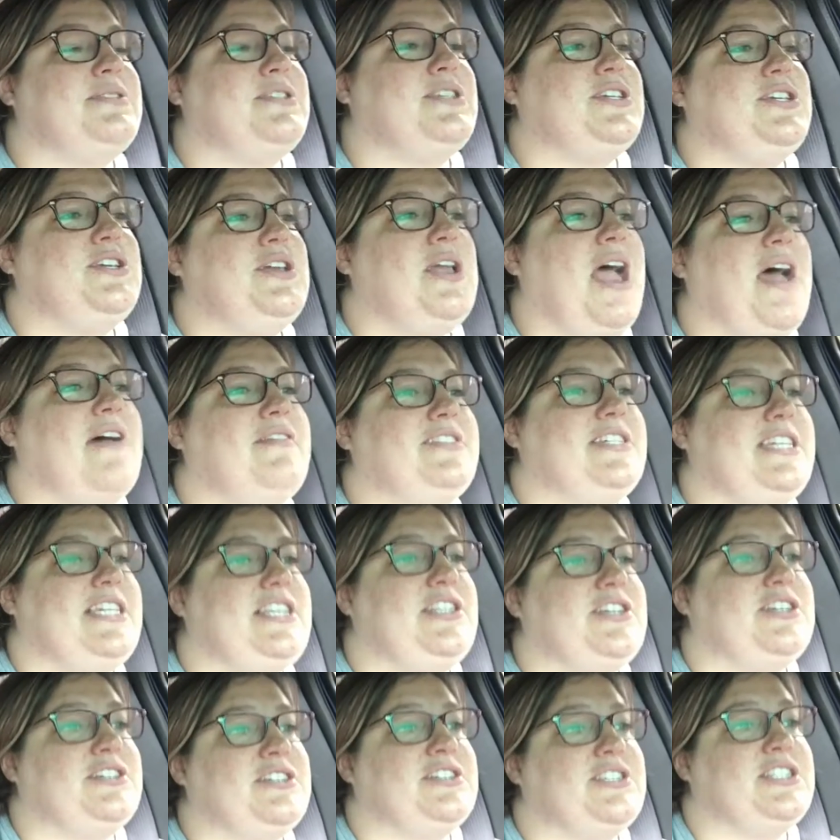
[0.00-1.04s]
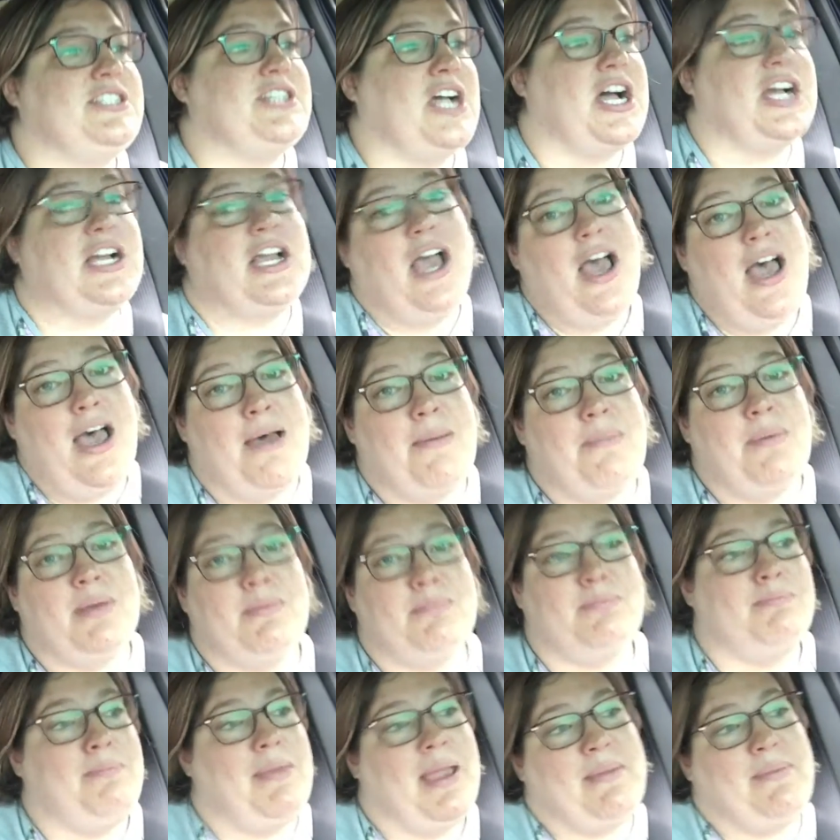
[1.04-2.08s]
So you have to either stock up
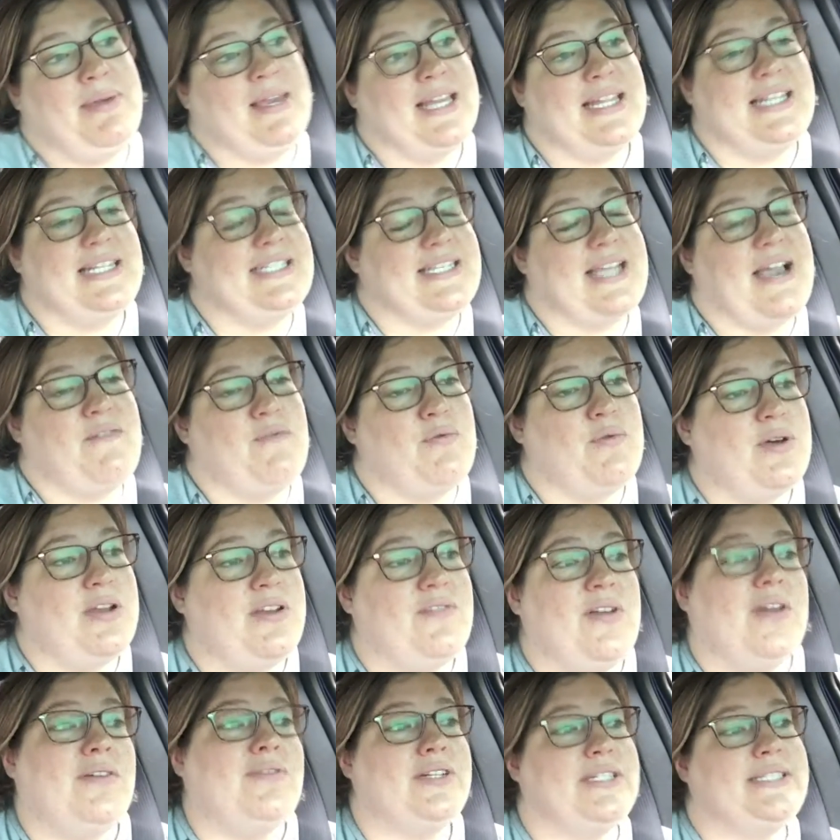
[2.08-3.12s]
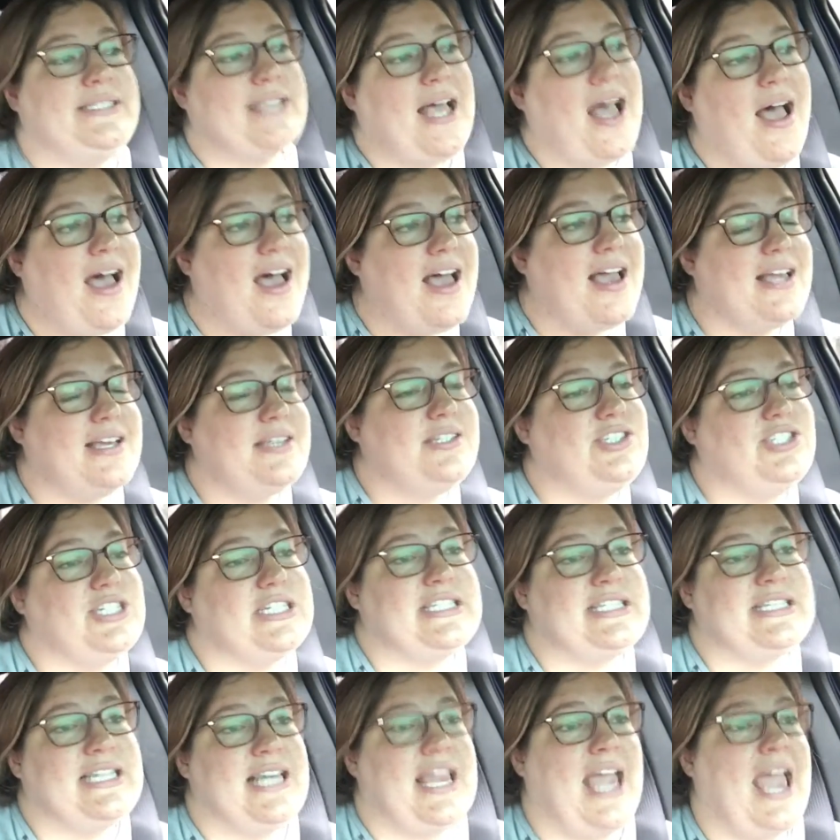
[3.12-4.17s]
and maybe at least have one of every size
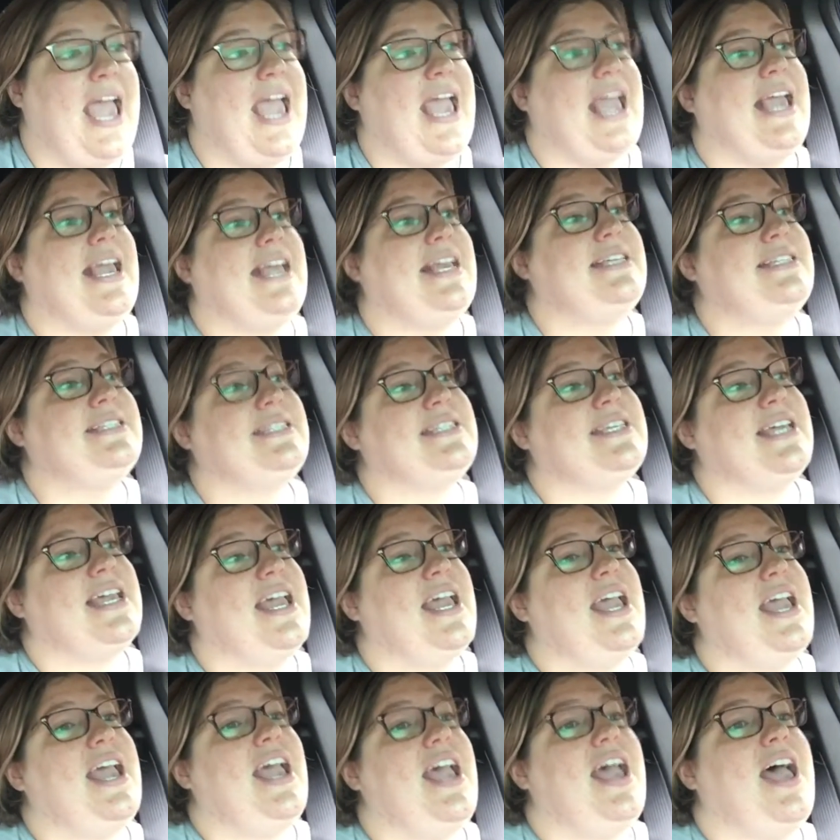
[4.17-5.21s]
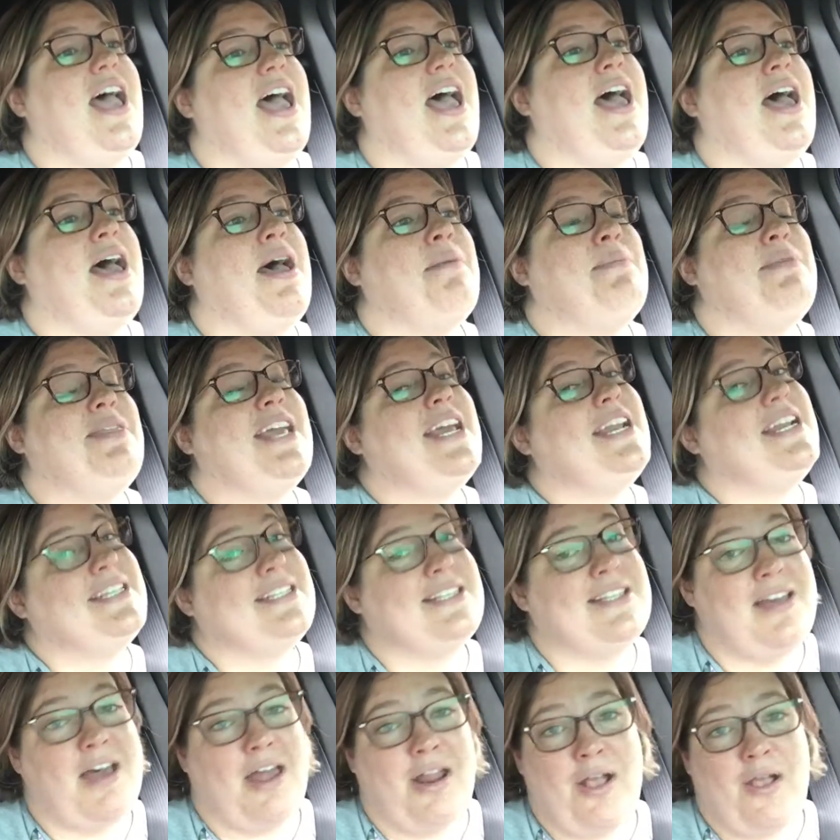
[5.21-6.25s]
just in case. But that
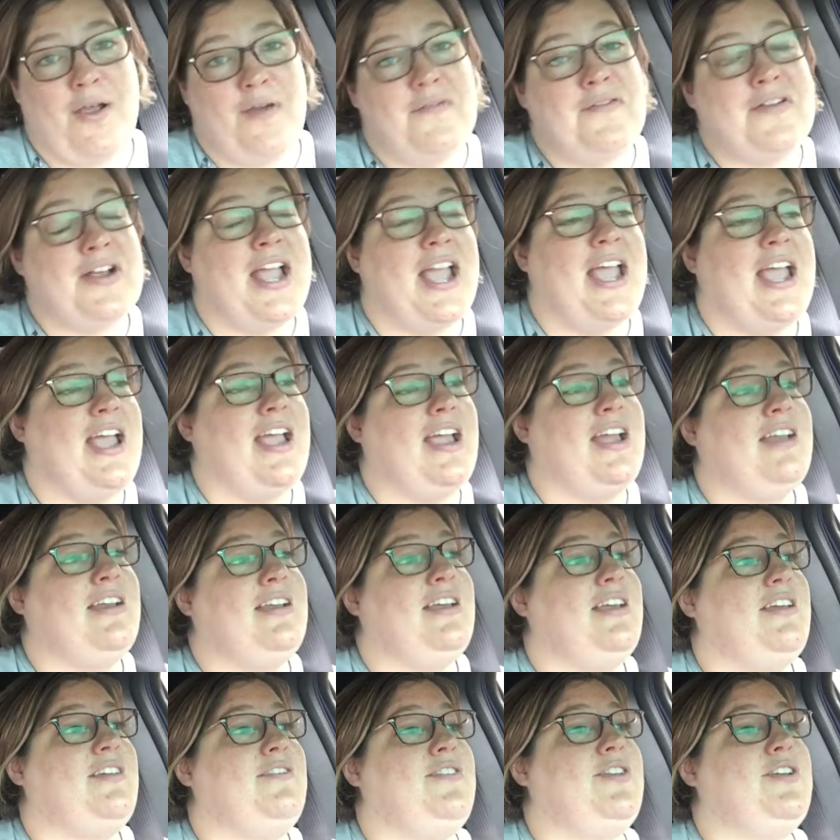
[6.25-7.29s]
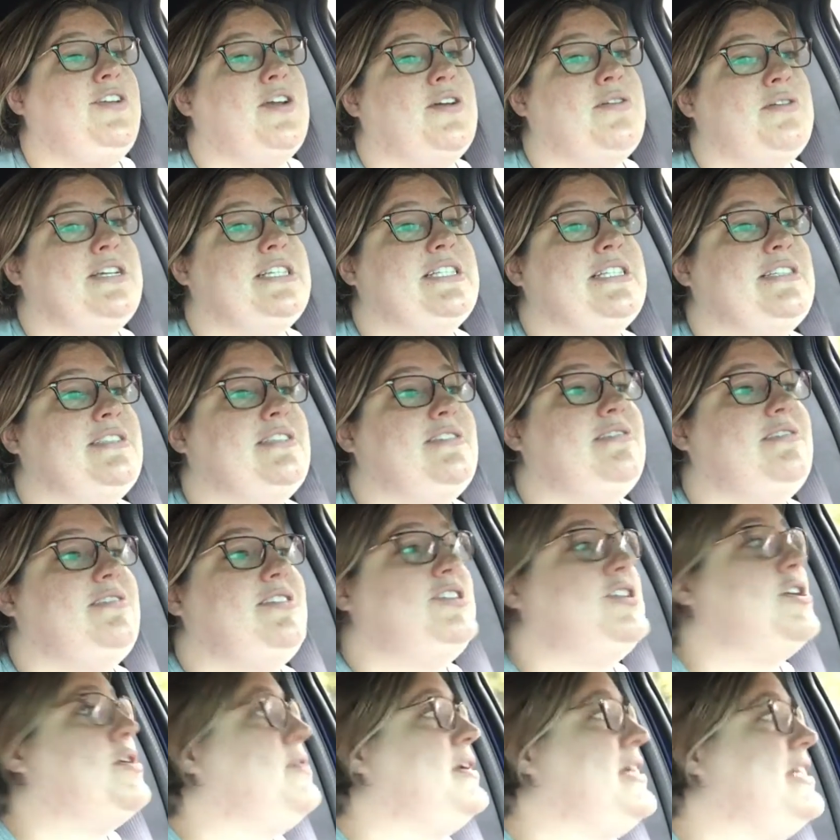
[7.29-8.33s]
is a lot of overhead if you don't
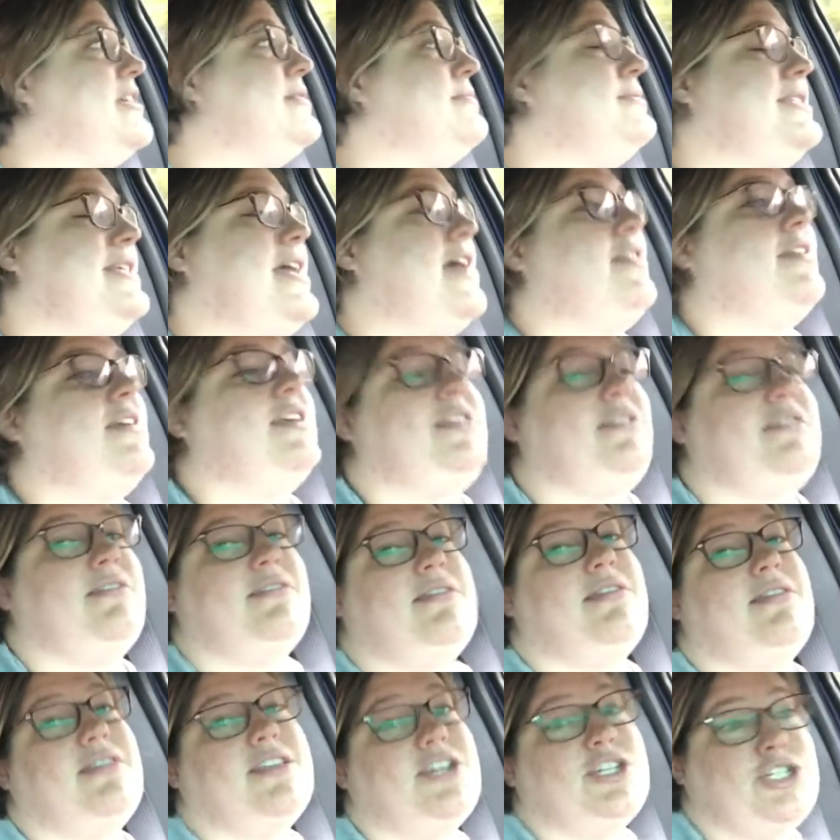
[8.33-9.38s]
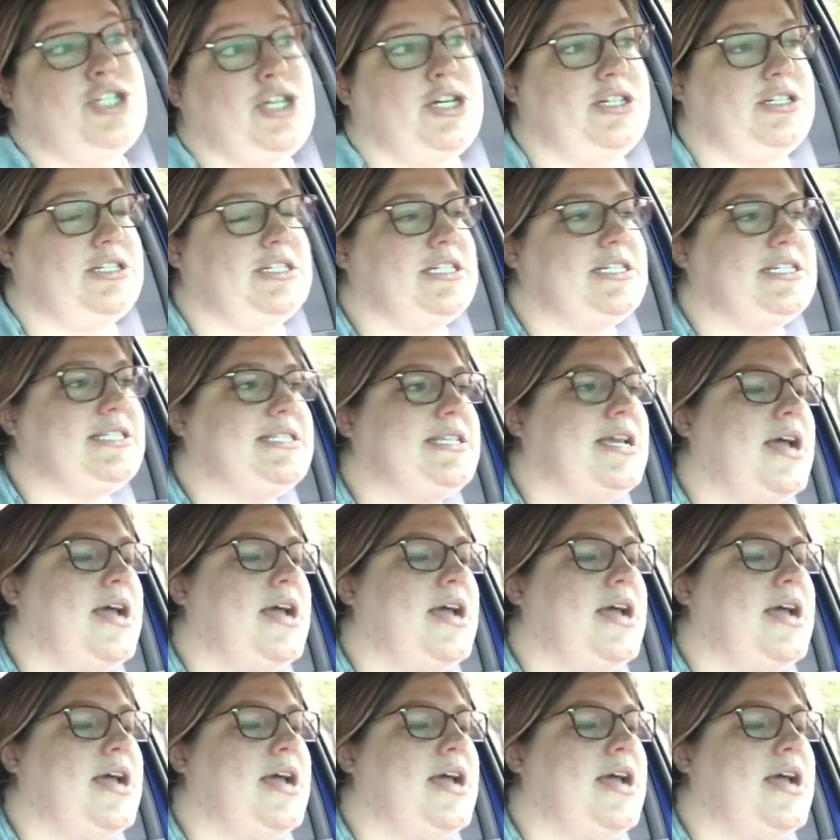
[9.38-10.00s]
end up selling the shirt.